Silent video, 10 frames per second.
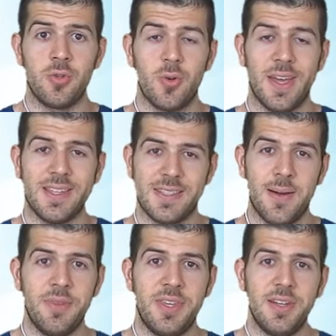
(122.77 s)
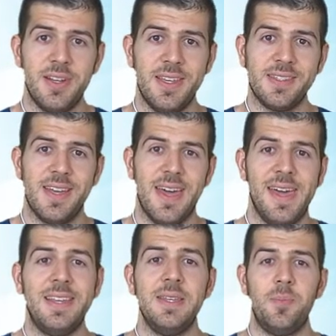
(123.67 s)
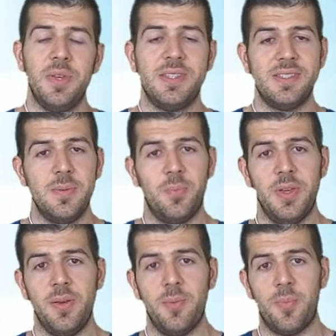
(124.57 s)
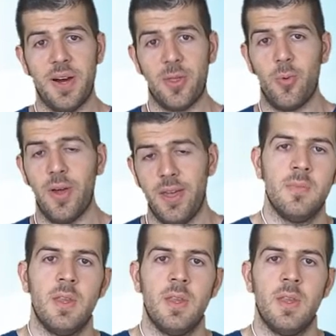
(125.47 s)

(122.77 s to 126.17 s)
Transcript: to examine here is the ATP-CP pathway.